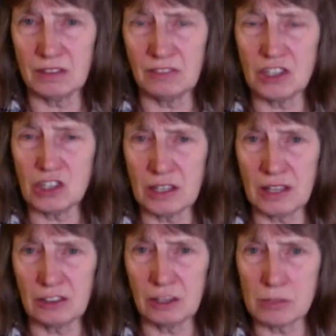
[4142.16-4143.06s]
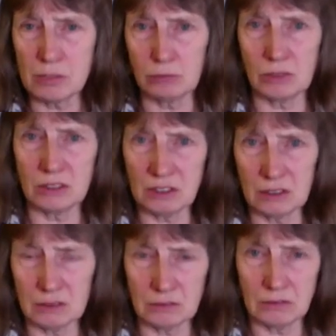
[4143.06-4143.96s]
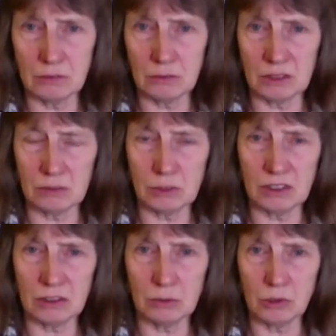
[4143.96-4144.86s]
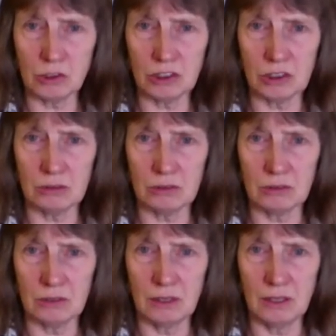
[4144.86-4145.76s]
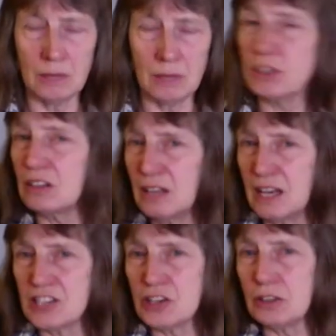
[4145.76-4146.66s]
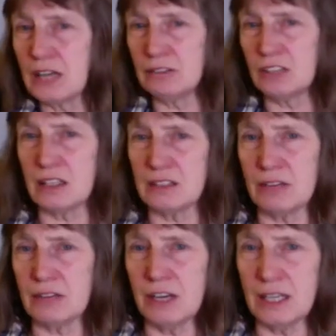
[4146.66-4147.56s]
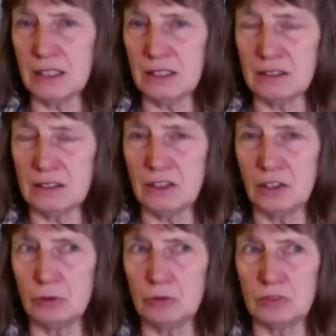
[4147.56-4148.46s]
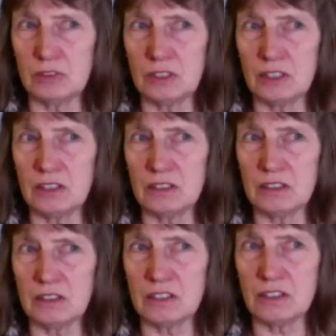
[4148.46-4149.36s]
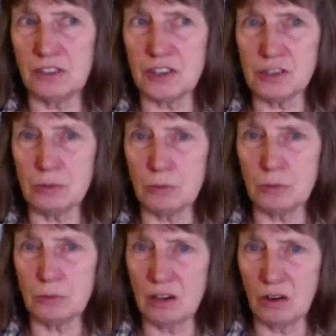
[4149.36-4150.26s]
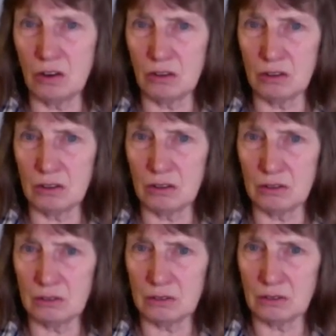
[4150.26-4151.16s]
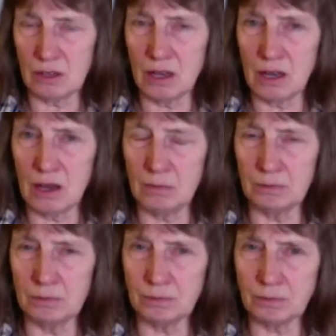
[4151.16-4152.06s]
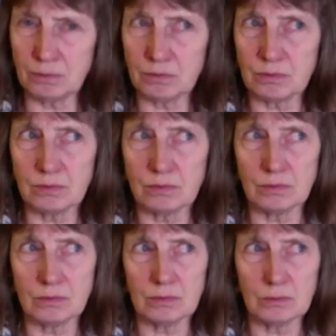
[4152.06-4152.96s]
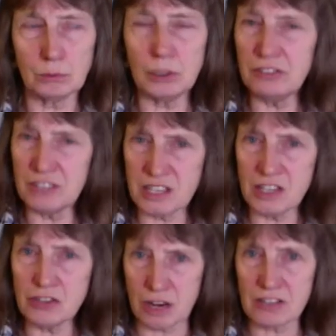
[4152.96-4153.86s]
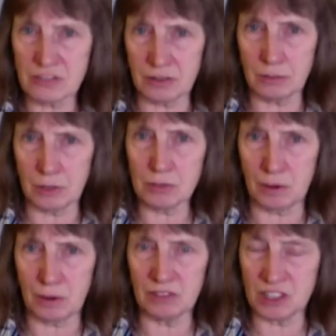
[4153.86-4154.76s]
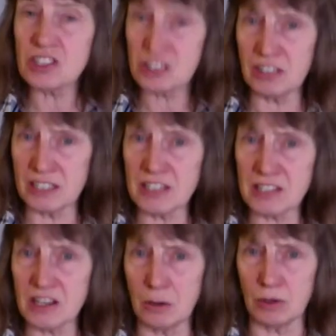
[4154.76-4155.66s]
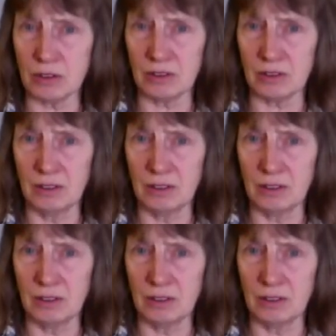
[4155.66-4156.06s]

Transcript: eventually that chromosome went to, went, went to WashU. But the, so it, it really, you know, the division went along um, previous interests for the most part, certainly to start with.